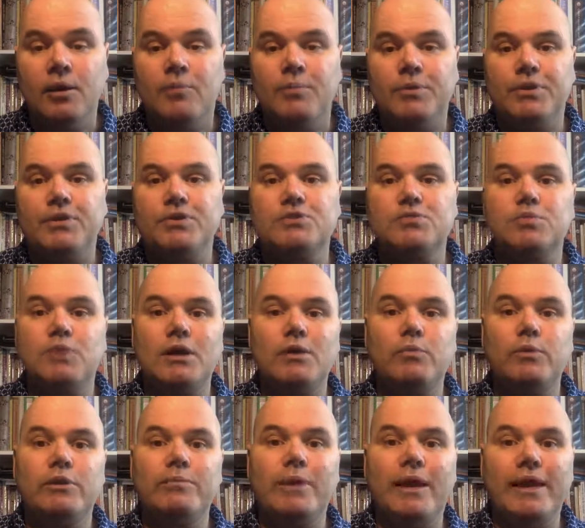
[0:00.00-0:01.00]
because one,
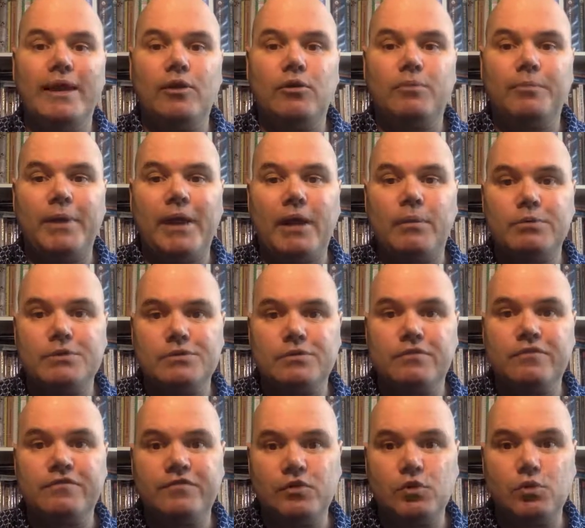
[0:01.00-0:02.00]
we may not be able to
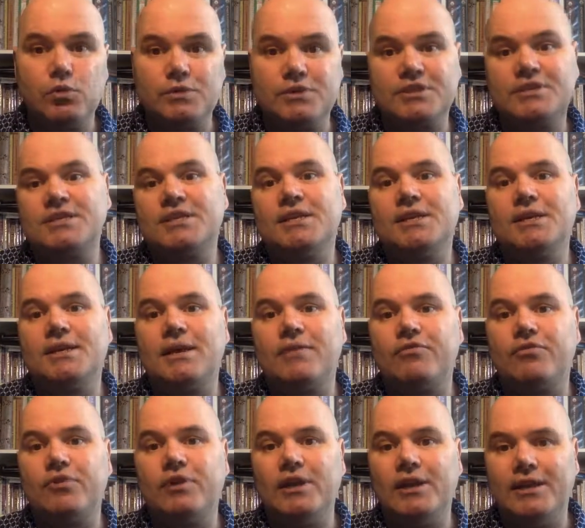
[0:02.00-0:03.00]
afford to see
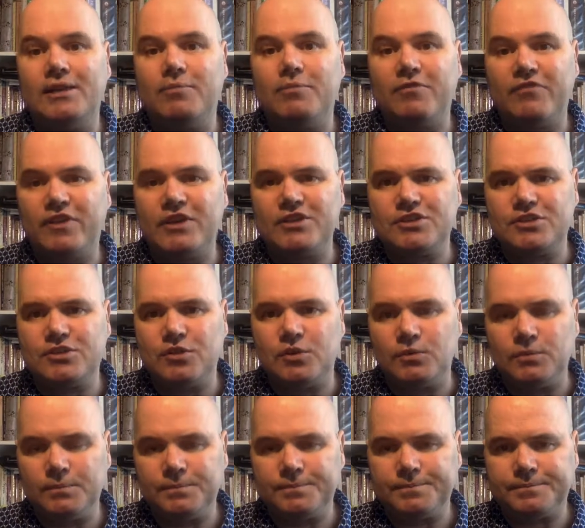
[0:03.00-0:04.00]
another elite professional.